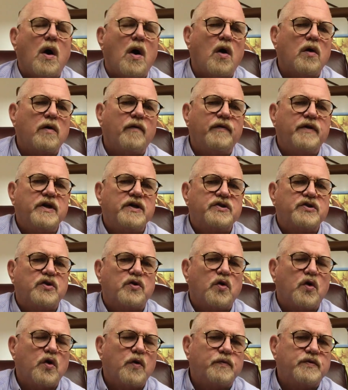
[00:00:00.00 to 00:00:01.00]
all of these
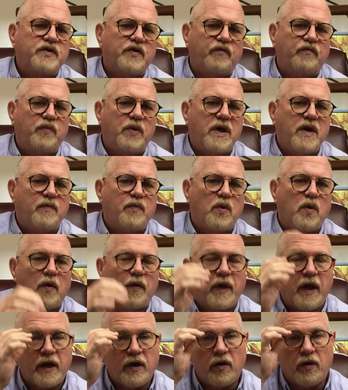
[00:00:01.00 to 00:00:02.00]
groups of people
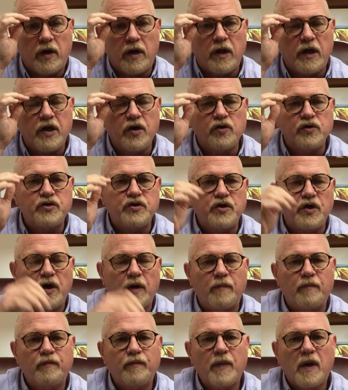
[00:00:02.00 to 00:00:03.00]
that are in
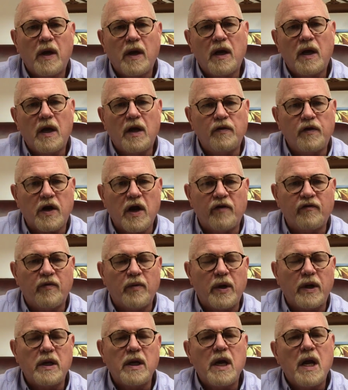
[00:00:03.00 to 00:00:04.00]
leadership in the
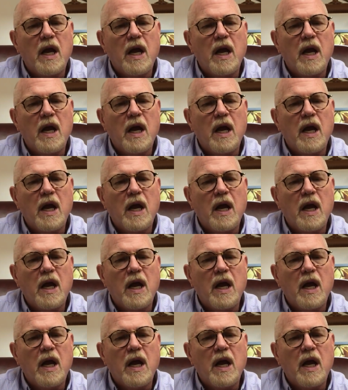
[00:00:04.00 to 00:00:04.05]
government.